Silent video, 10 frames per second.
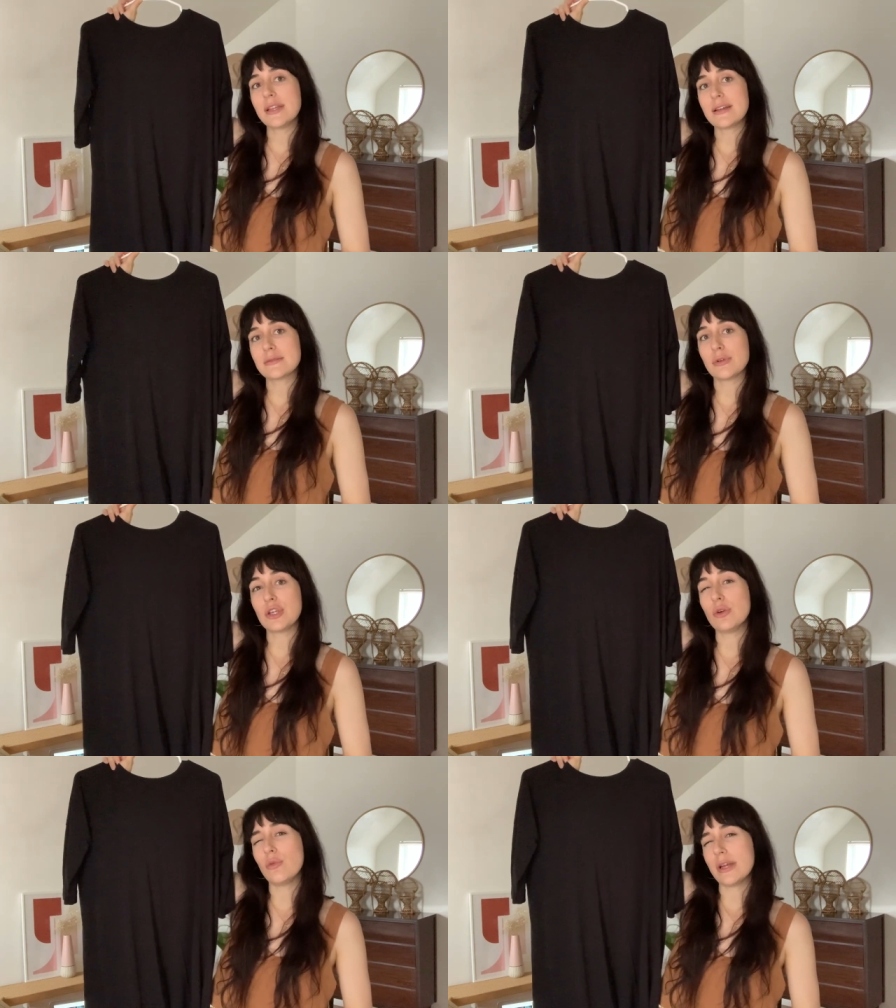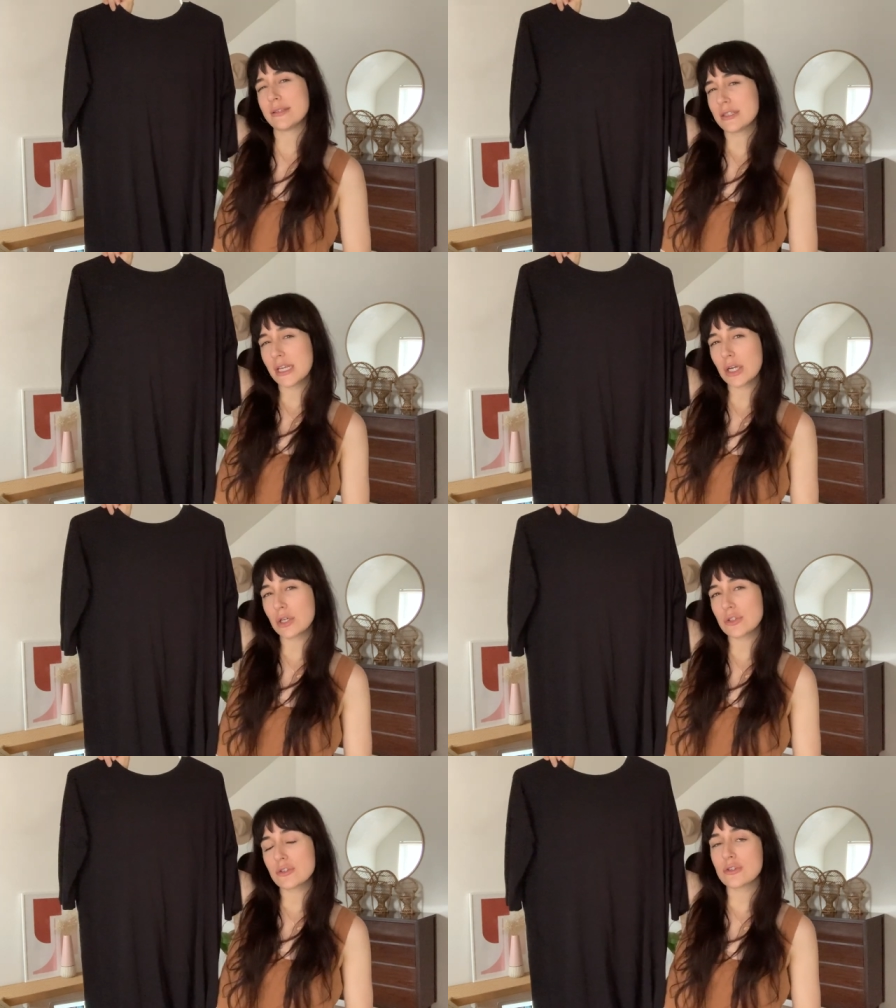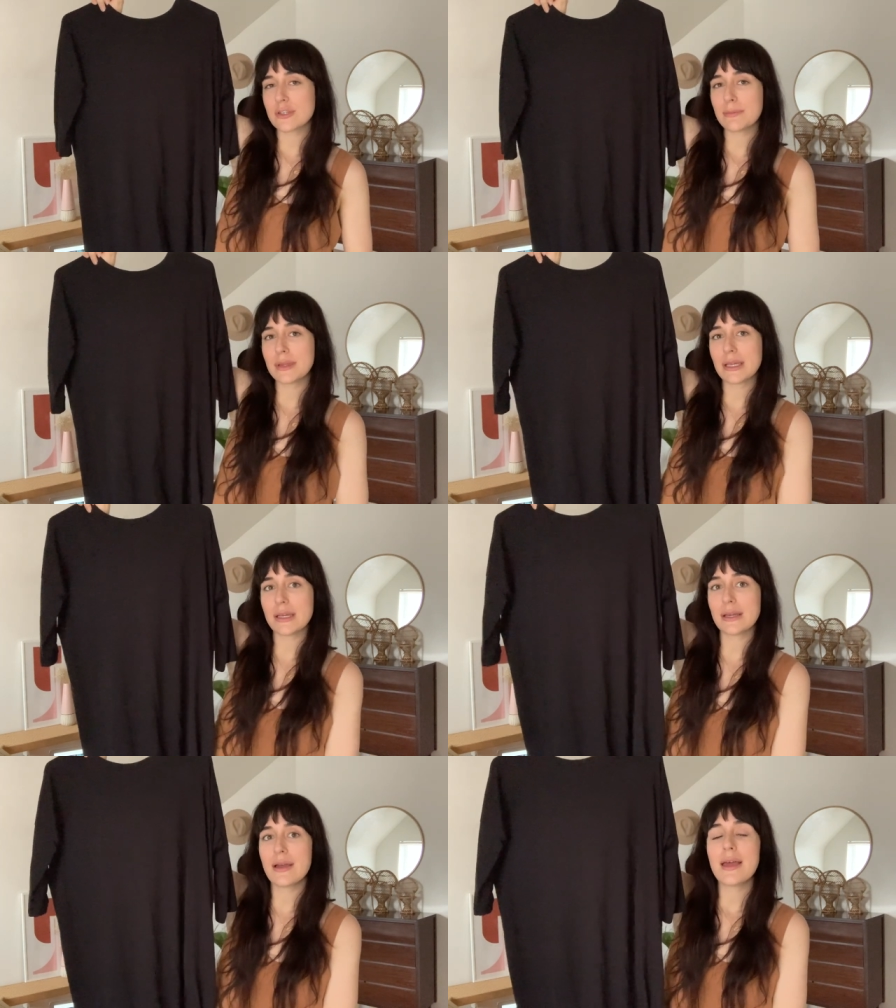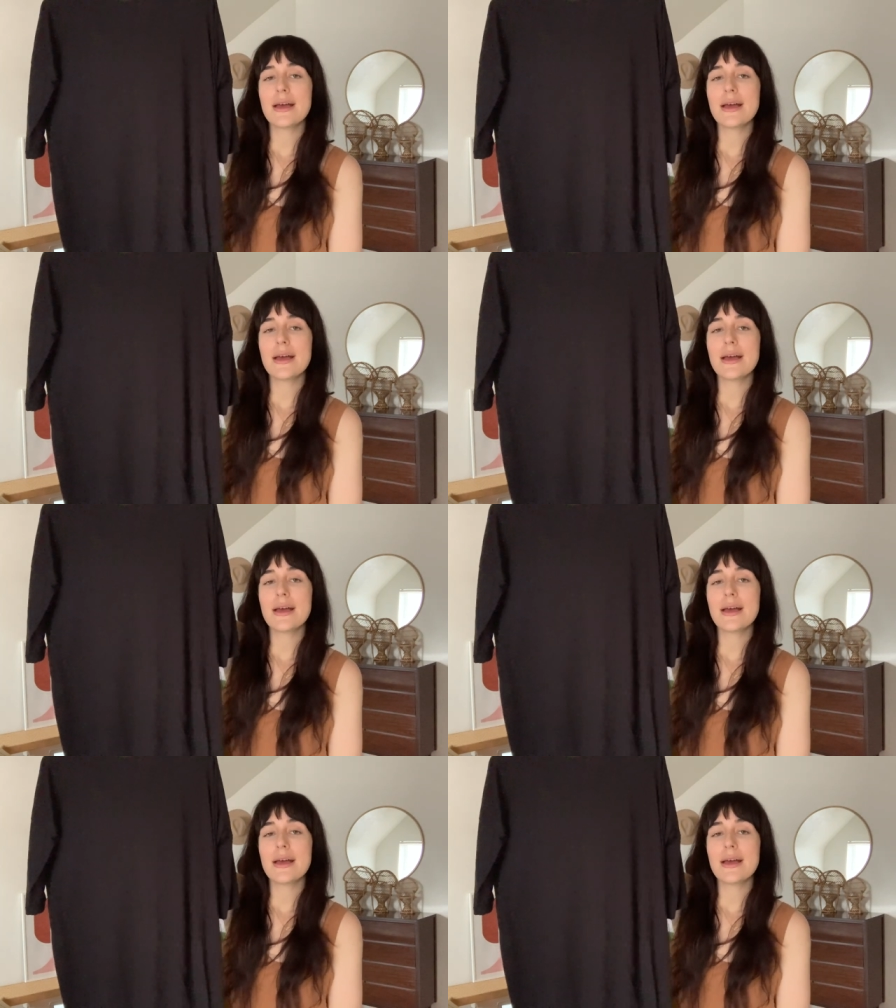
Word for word: like some cute white sneakers or something